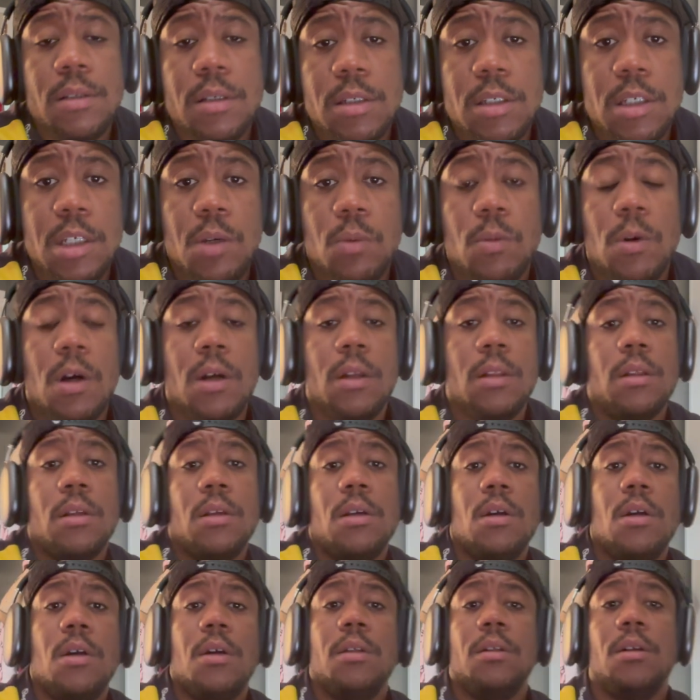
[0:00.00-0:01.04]
Z1.
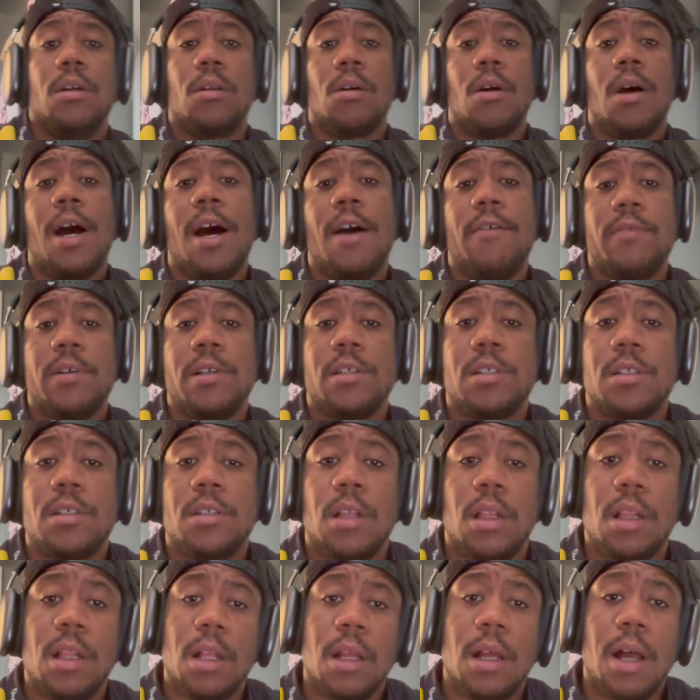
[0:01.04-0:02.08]
They don't have
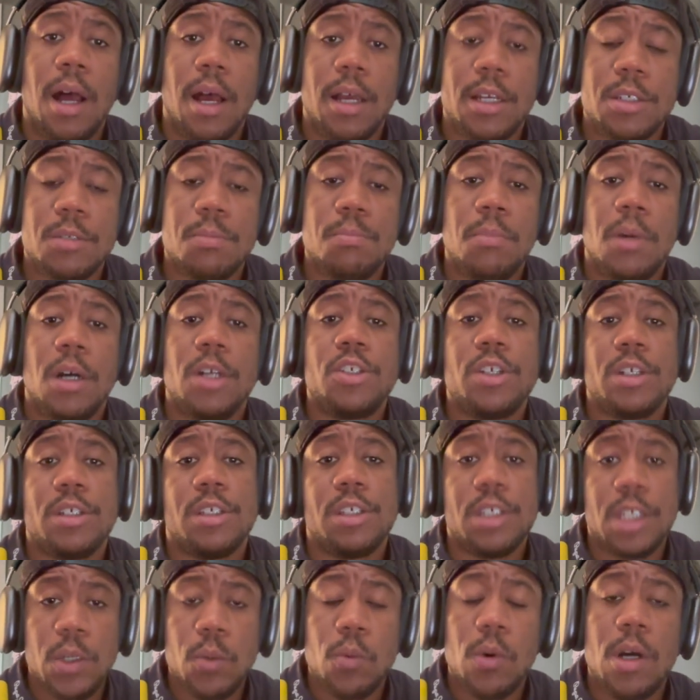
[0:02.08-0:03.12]
as much
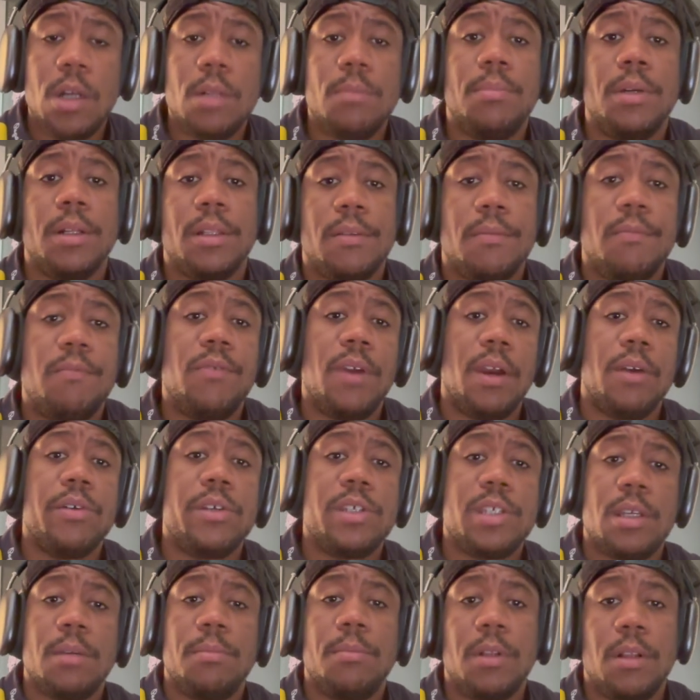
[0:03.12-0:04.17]
as Z1, but very
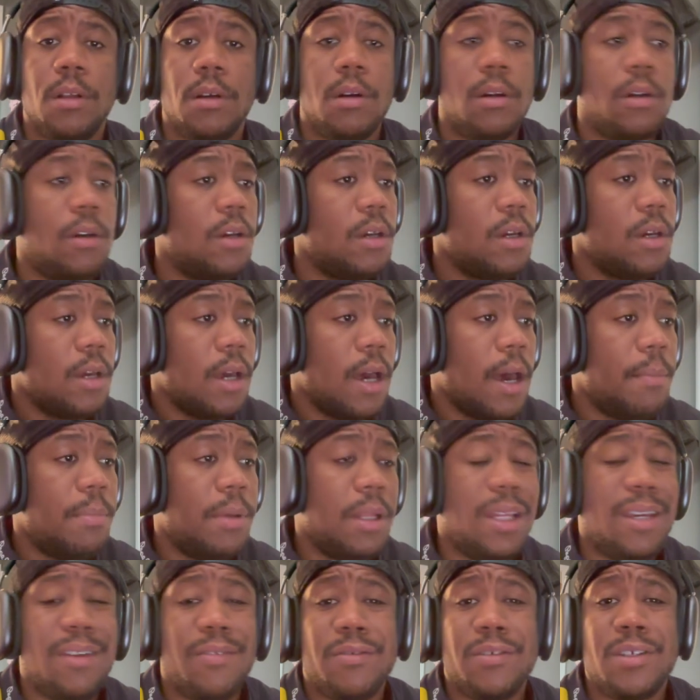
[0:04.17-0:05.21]
similar. I
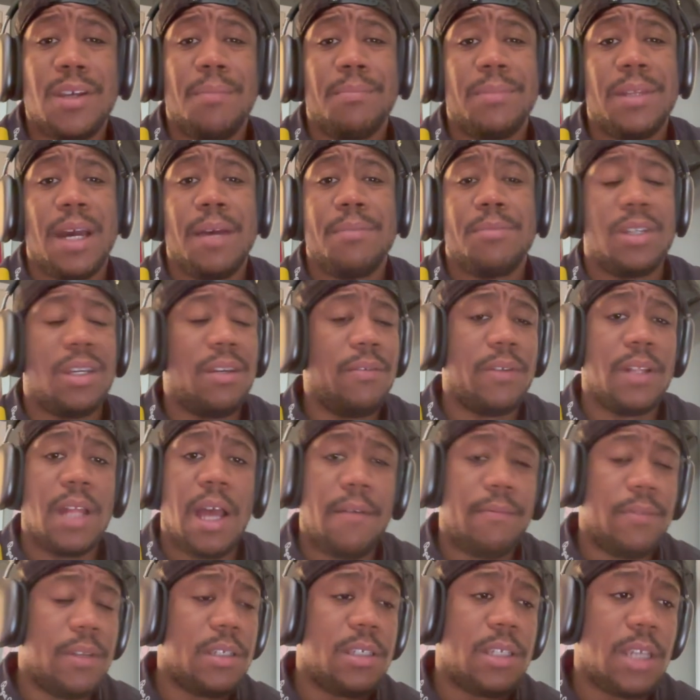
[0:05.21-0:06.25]
believe sometimes they even
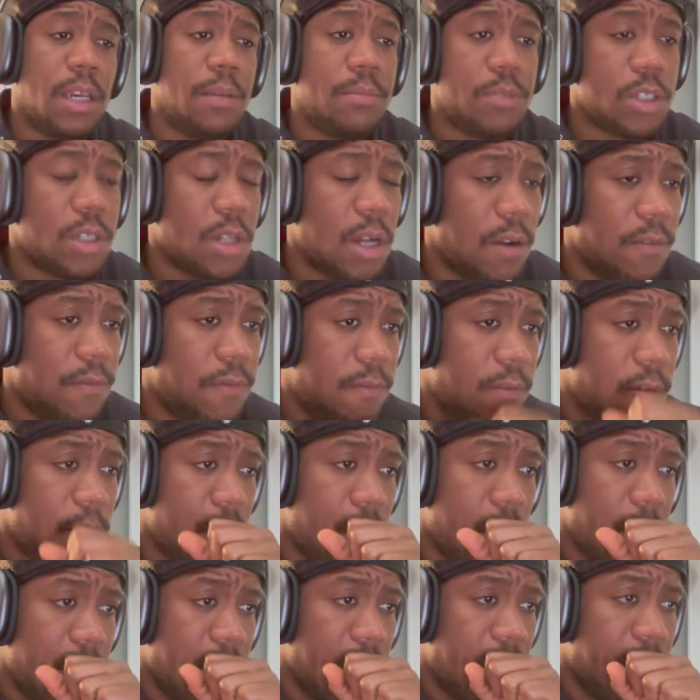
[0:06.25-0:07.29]
have the same stuff.
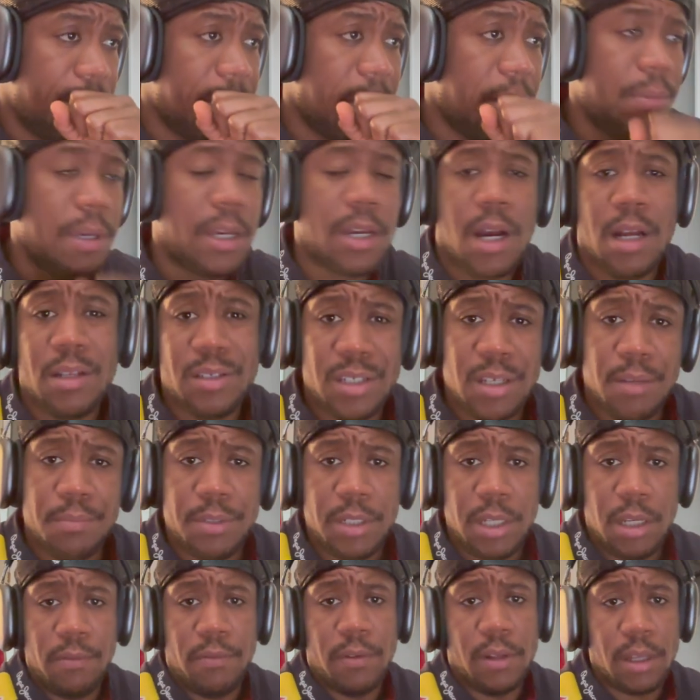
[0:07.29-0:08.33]
Maybe Concept
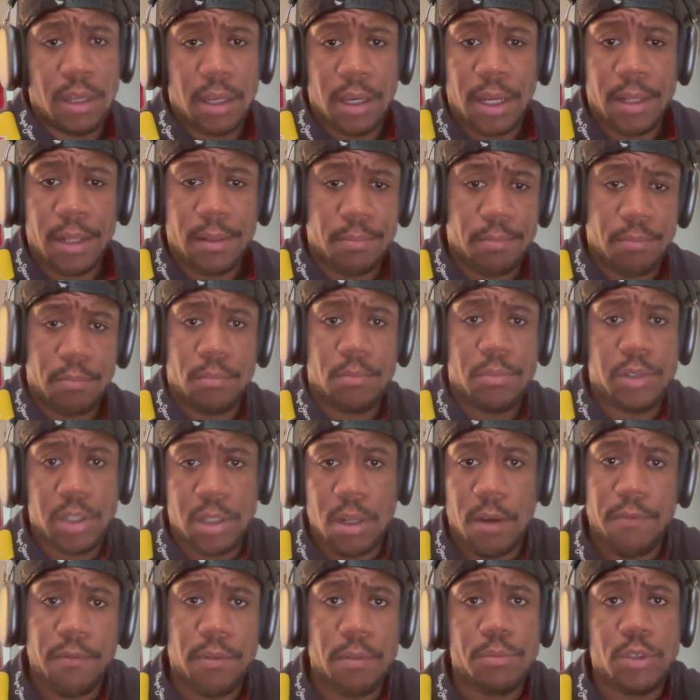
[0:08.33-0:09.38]
Z even get
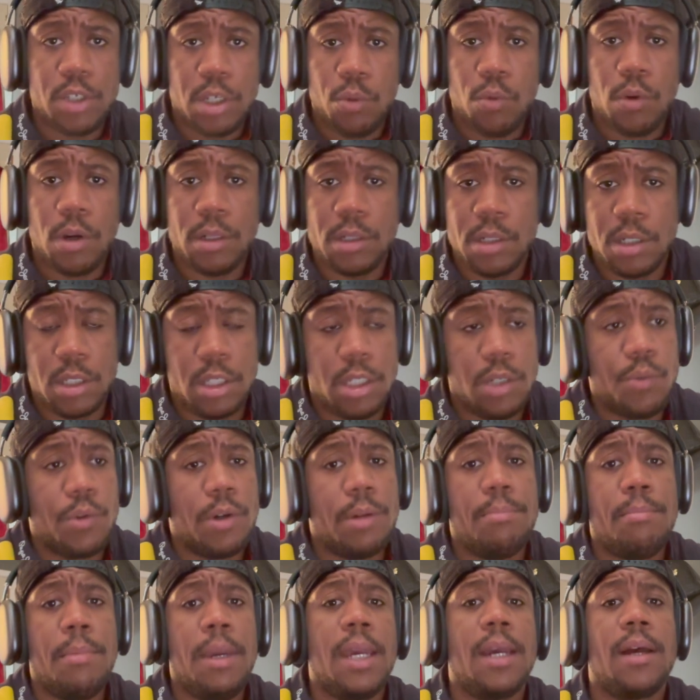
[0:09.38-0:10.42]
stuff from Z1, because
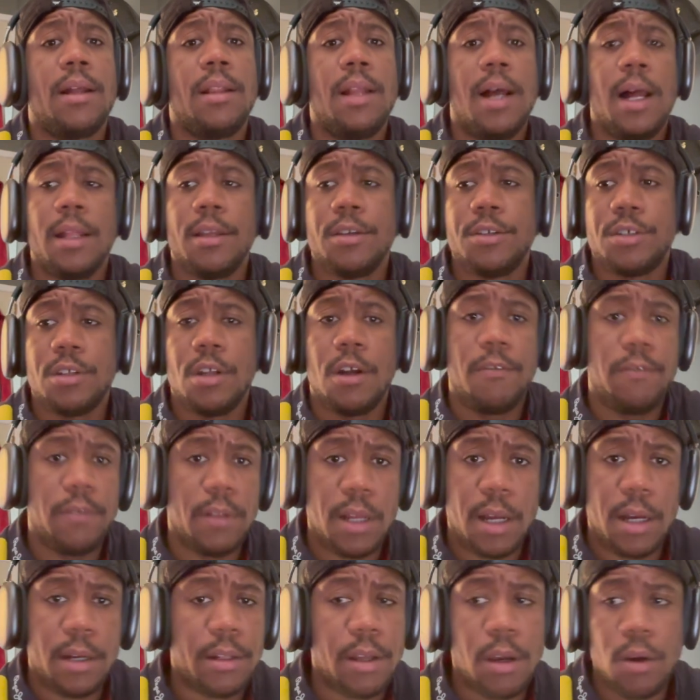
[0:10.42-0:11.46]
Z1 make a lot of stuff, a
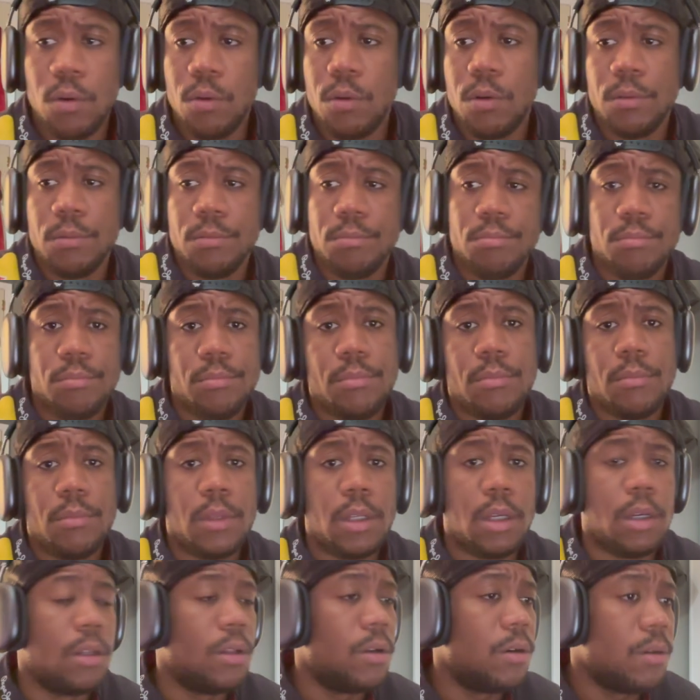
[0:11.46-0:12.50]
lot of their own,
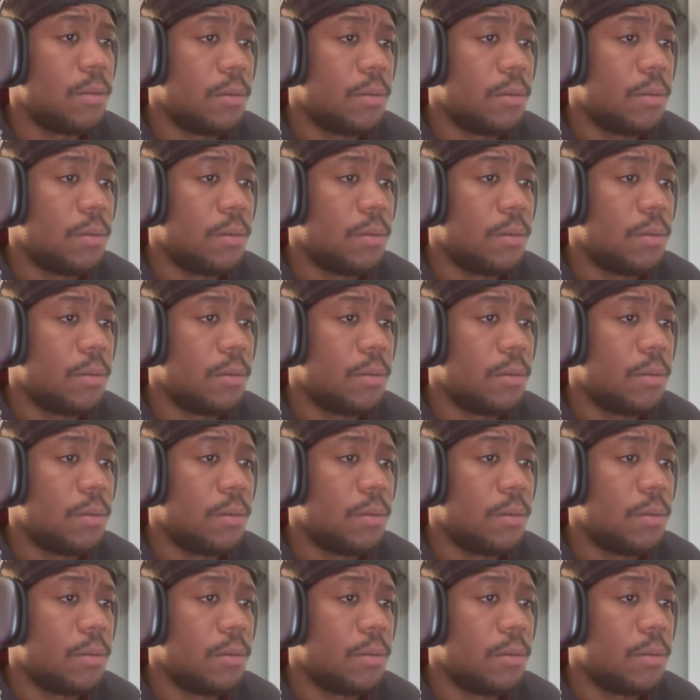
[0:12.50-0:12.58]
you know,